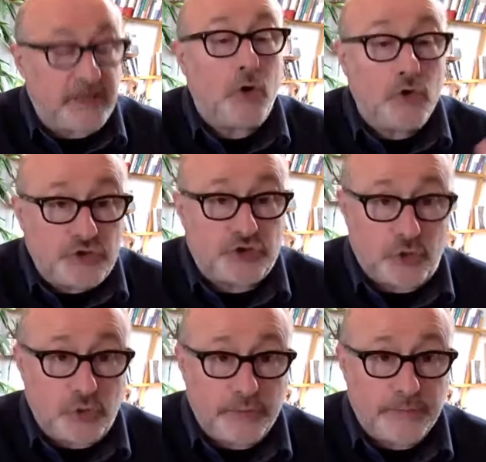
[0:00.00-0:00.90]
and
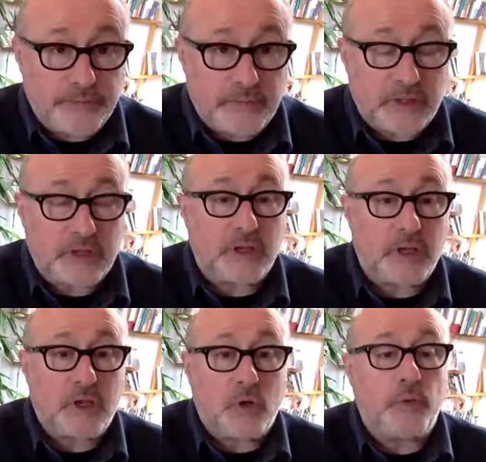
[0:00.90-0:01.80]
also
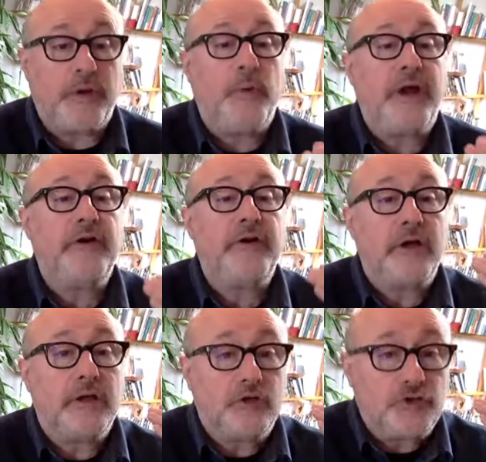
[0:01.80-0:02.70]
we
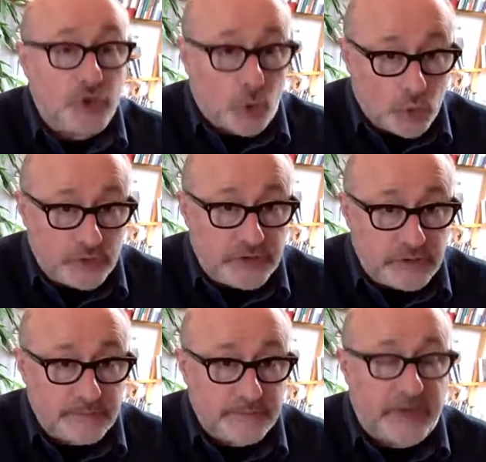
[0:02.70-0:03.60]
were
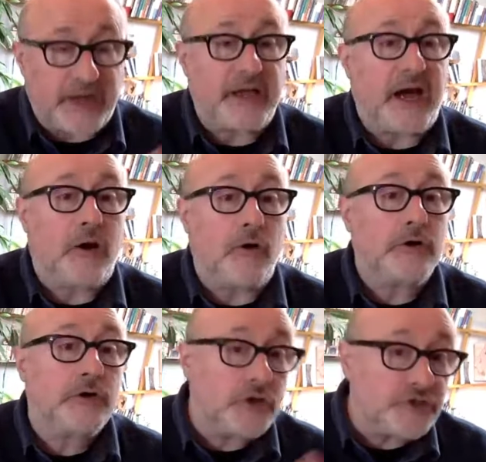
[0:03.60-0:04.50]
told by
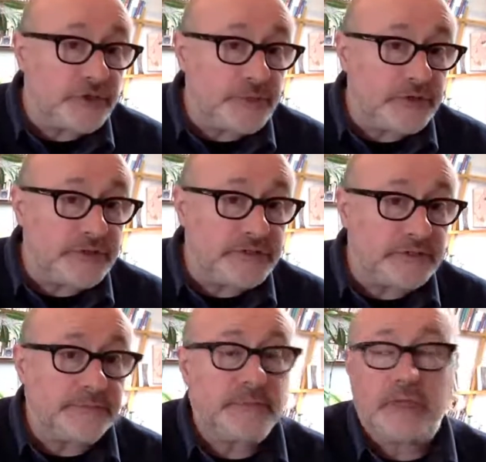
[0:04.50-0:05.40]
our
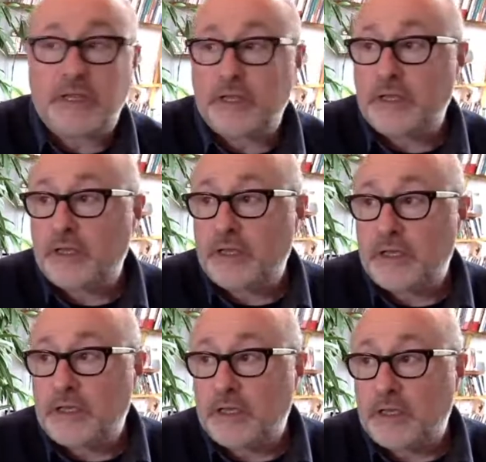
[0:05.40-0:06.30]
customers
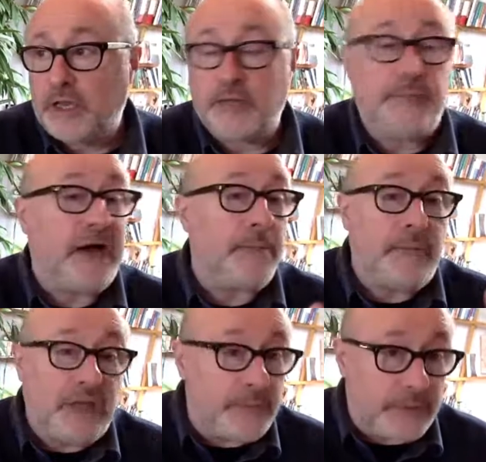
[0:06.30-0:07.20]
and by
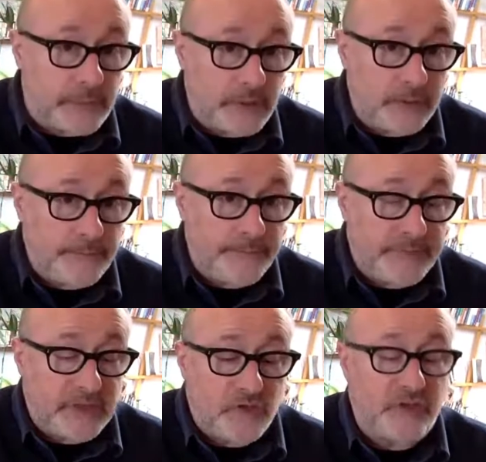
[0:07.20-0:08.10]
many people
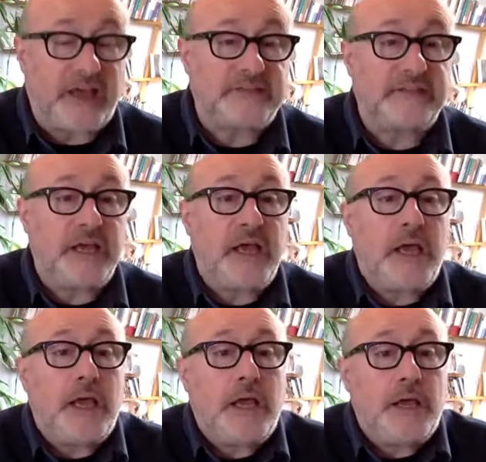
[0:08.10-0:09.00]
that
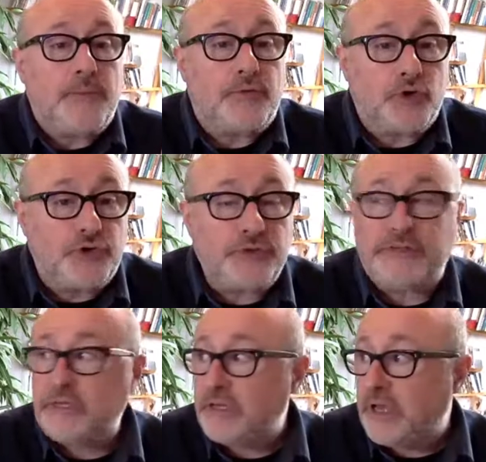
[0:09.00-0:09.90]

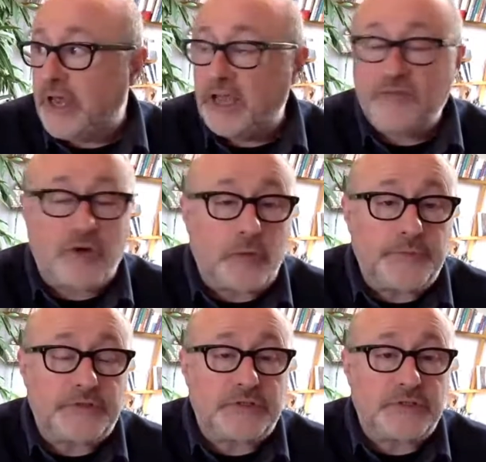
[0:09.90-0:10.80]
producing
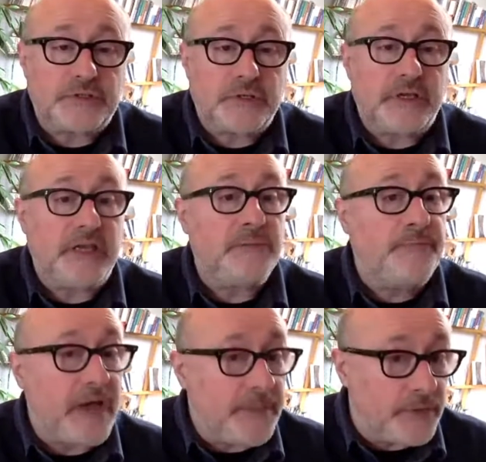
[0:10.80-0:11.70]
envelopes
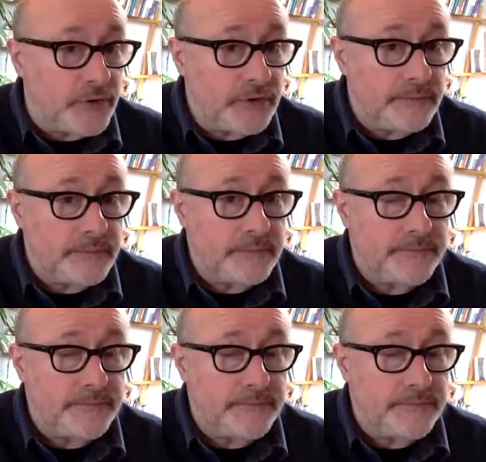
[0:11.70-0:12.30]
in paper